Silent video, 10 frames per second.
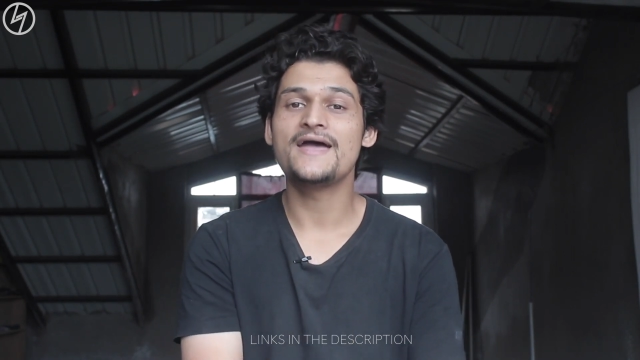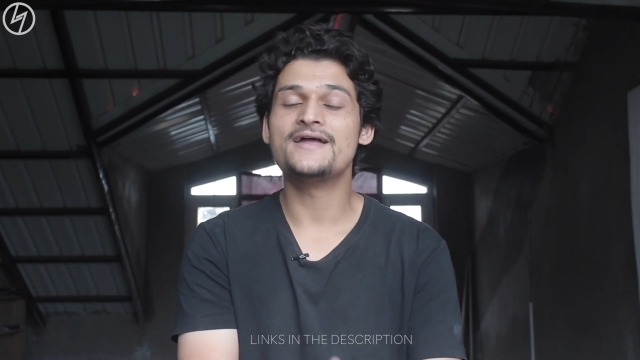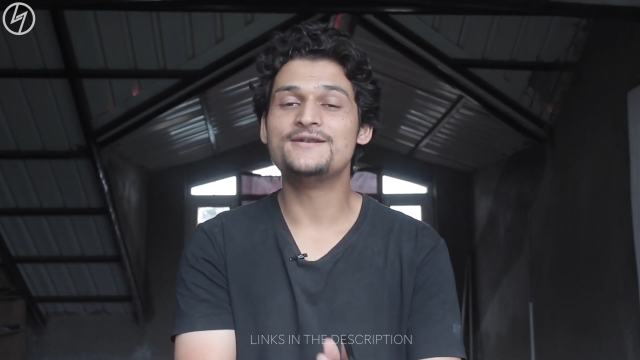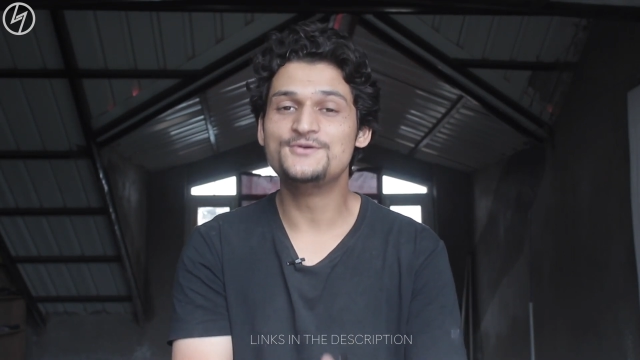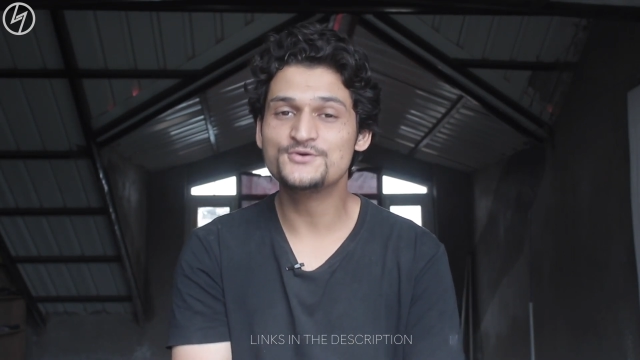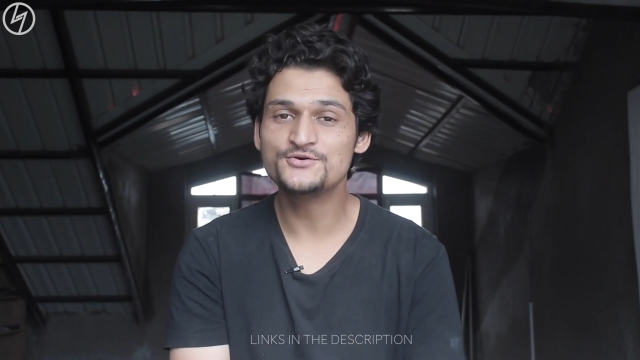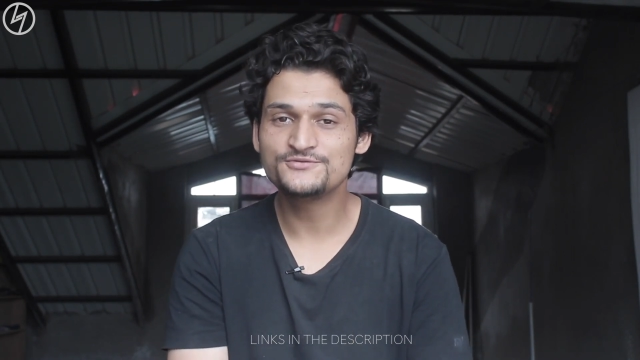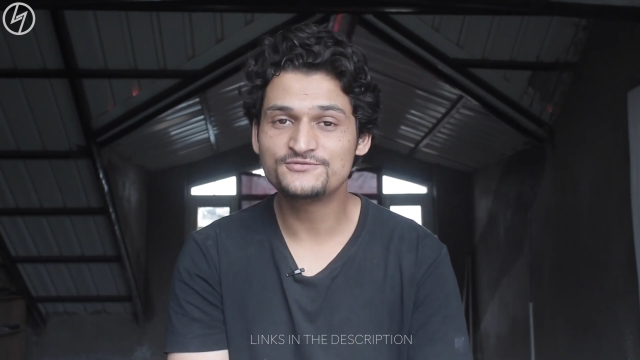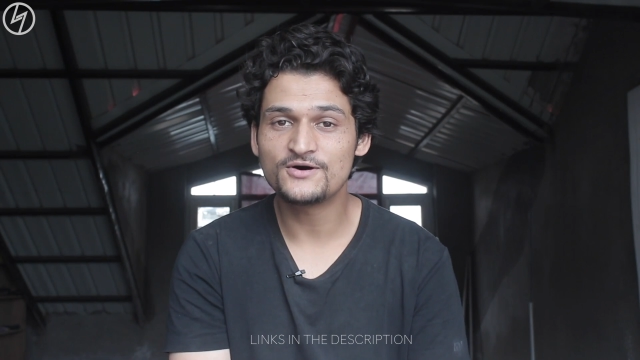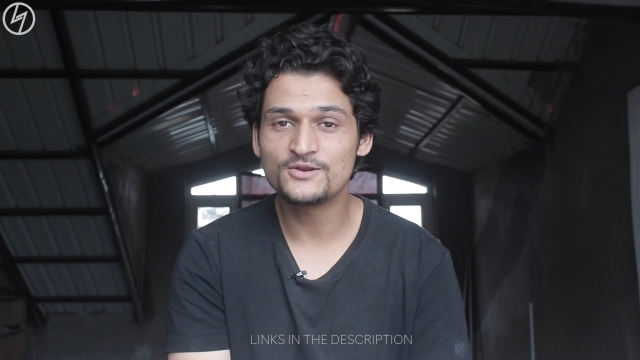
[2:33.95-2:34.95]
And
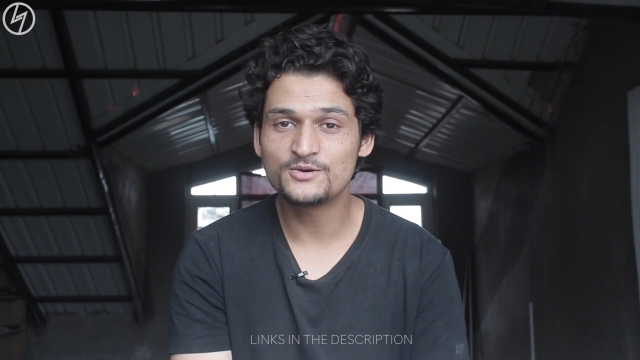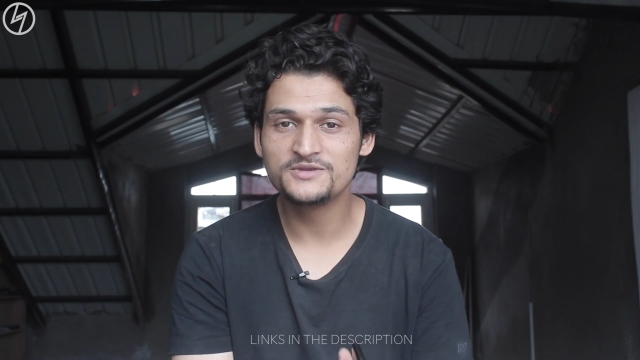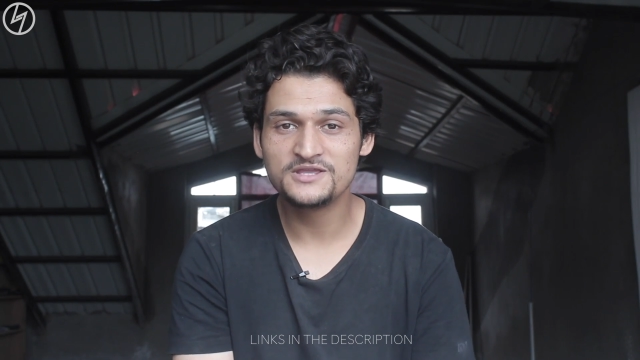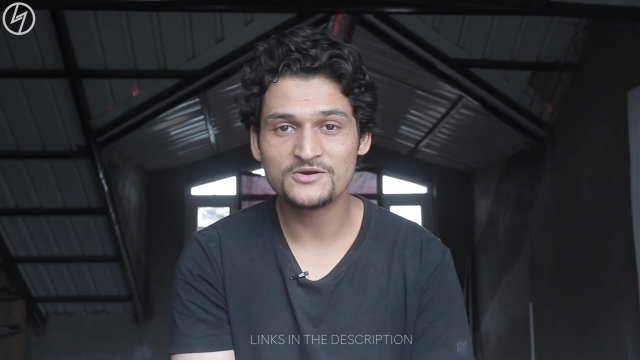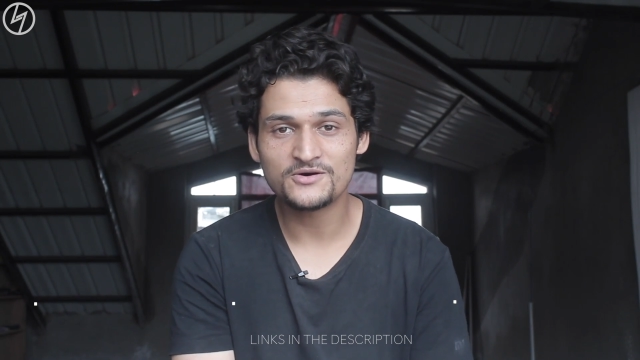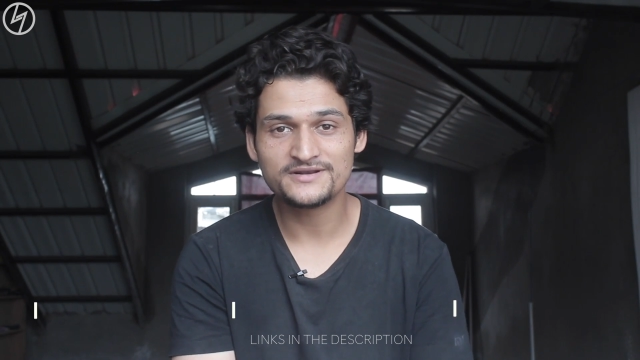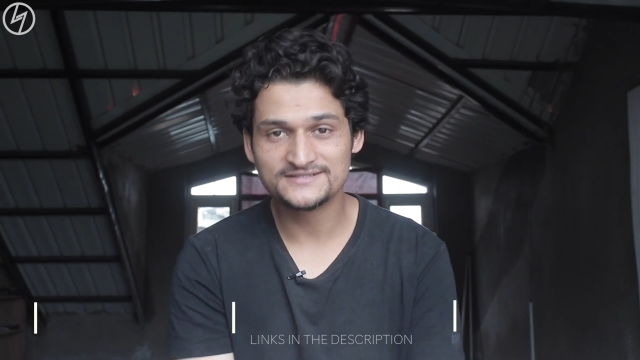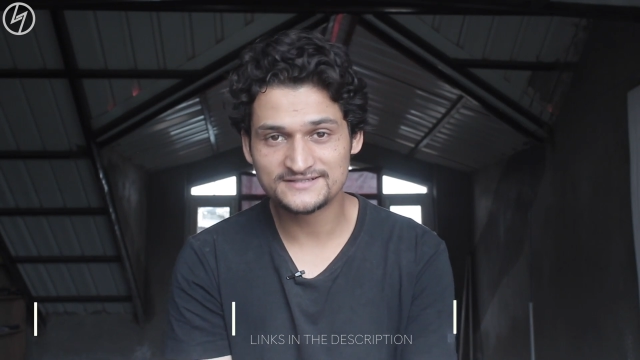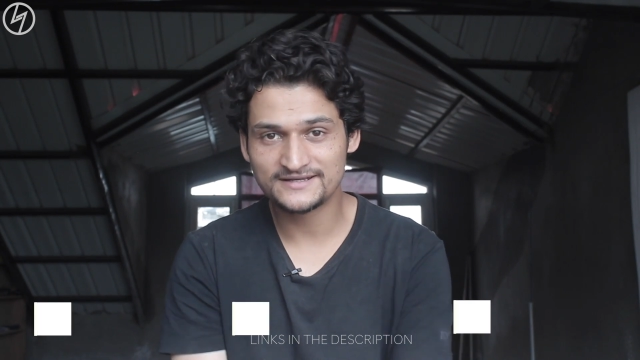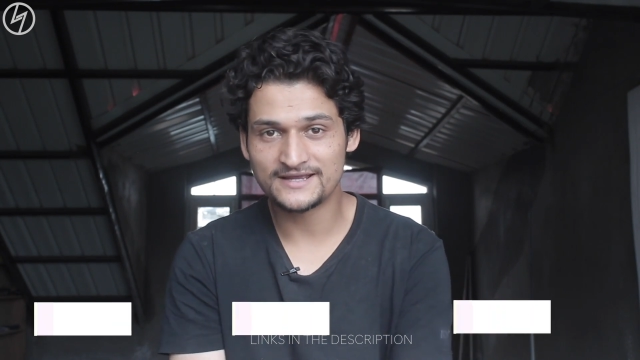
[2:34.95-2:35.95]
do follow me on
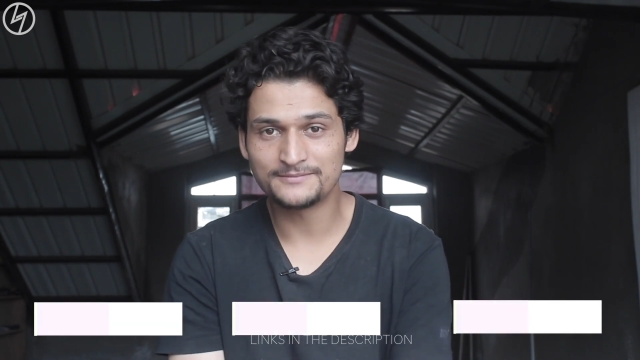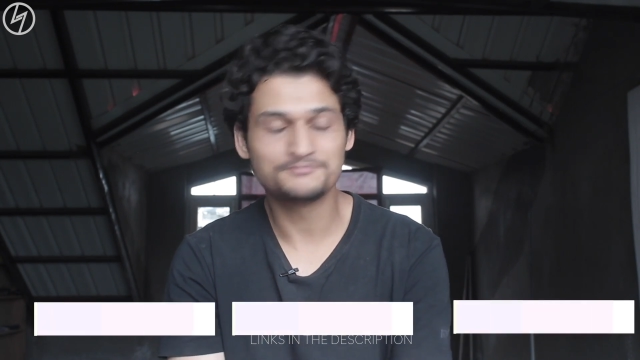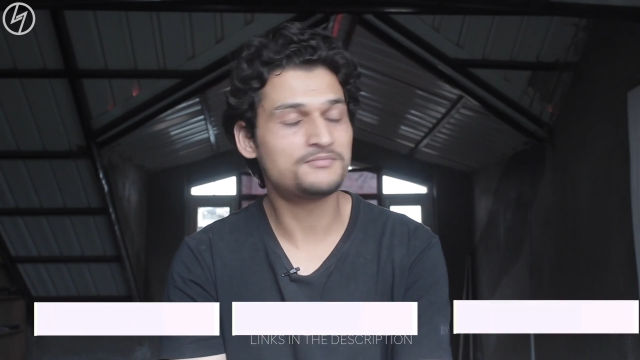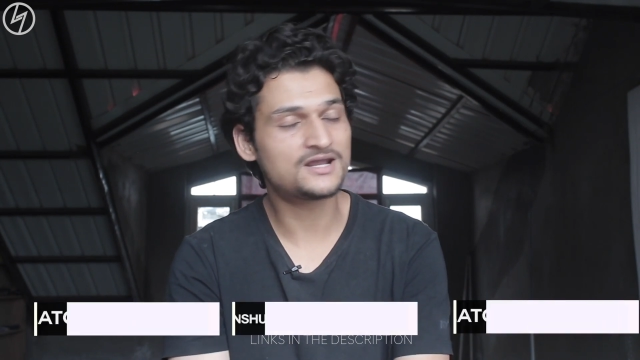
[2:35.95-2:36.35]
Instagram.